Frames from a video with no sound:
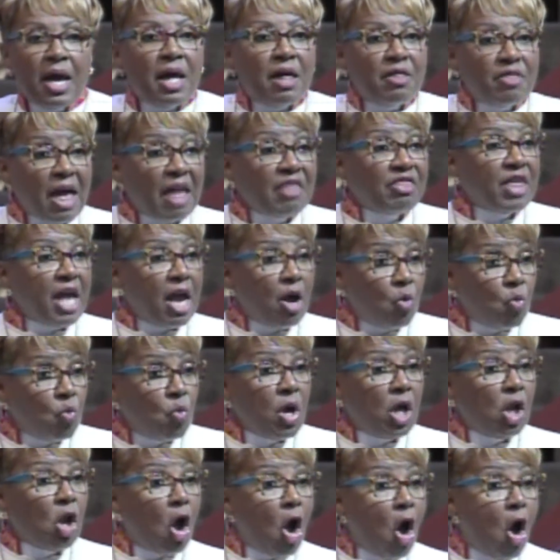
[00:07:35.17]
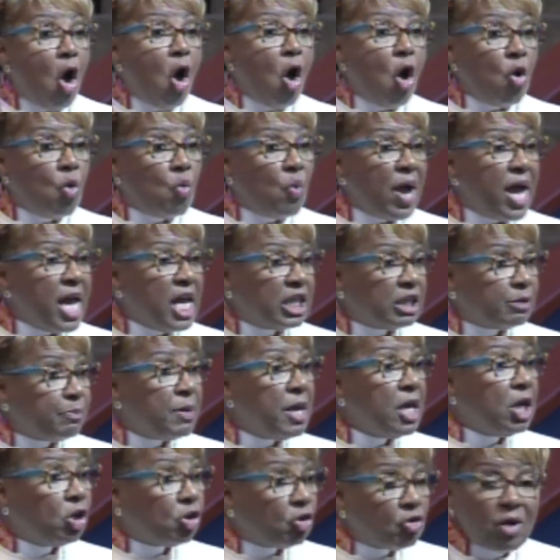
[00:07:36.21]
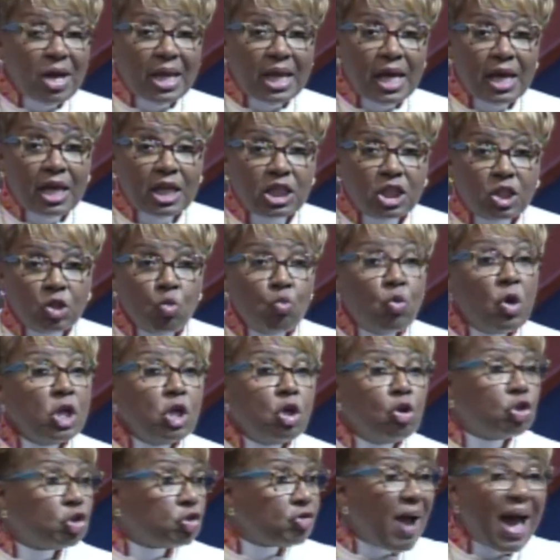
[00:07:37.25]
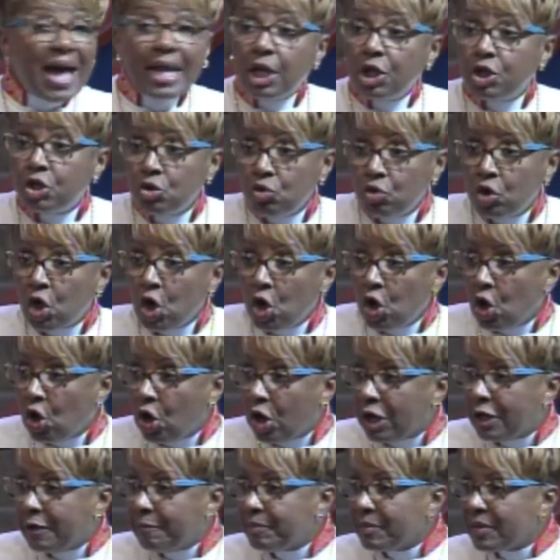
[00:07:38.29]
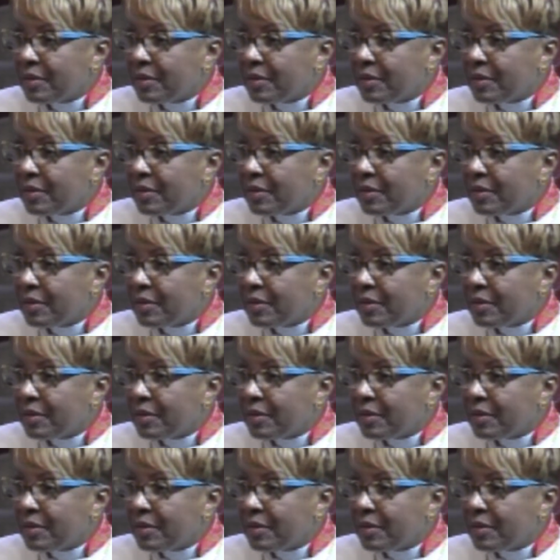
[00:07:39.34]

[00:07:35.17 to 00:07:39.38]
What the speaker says: That there will always be critics when you try to do good.